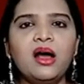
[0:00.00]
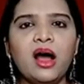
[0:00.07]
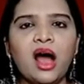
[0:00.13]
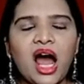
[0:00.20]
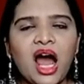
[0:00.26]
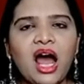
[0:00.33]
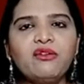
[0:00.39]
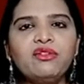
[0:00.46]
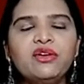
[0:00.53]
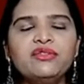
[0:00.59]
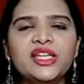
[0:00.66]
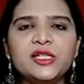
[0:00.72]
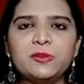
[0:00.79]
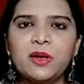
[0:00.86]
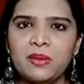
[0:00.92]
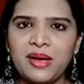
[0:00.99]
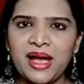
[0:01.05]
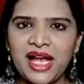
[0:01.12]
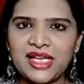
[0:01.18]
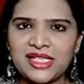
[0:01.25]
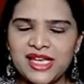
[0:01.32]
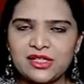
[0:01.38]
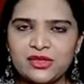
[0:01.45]
Half of the sperm
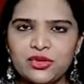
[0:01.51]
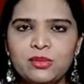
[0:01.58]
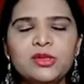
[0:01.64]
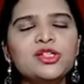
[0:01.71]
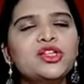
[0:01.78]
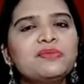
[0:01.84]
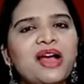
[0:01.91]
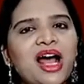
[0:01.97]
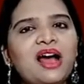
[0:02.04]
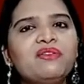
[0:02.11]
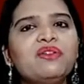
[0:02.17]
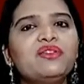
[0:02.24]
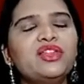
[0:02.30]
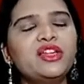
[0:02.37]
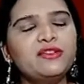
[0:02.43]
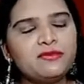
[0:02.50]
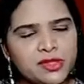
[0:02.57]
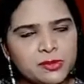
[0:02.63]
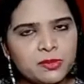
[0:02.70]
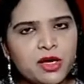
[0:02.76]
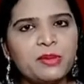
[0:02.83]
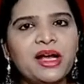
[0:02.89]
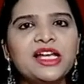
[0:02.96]
has X chromosome, half of the
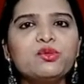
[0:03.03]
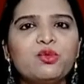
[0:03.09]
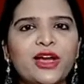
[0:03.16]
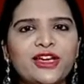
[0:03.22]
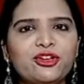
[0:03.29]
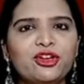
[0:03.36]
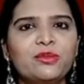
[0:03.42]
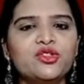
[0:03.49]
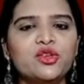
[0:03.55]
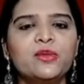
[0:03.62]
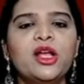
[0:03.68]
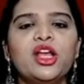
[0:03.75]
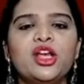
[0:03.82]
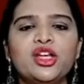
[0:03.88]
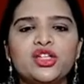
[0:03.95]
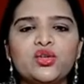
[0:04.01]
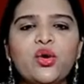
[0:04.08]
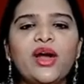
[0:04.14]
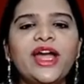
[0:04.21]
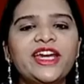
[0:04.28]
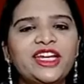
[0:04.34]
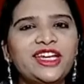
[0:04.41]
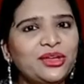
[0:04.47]
sperm has Y chromosome. So,
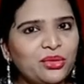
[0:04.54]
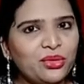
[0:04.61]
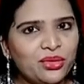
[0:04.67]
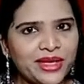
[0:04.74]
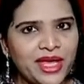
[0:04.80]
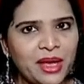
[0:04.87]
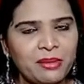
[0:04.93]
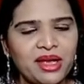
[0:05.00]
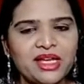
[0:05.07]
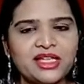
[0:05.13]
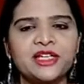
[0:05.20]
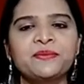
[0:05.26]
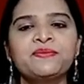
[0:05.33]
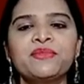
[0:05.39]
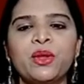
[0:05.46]
heterogametic.